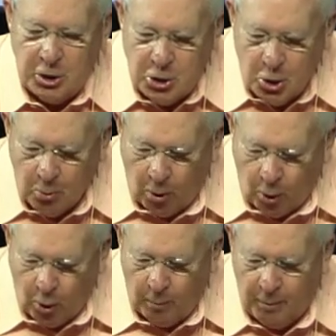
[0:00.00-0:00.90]
you
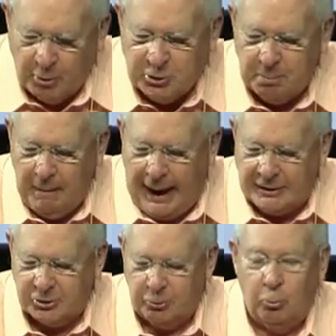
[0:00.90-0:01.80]
almost
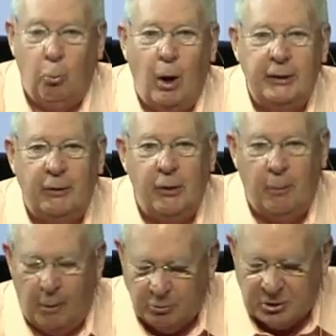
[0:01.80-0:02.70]
mastered one of
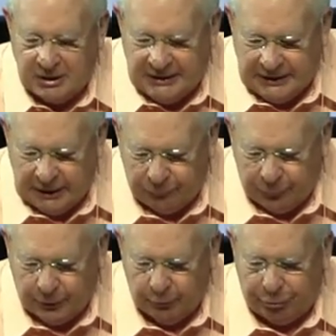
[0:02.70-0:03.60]
the most
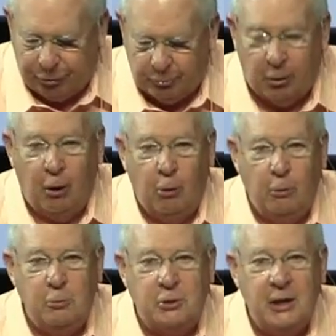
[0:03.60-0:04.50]
difficult
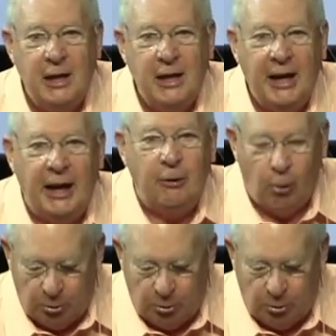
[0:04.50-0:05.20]
throws in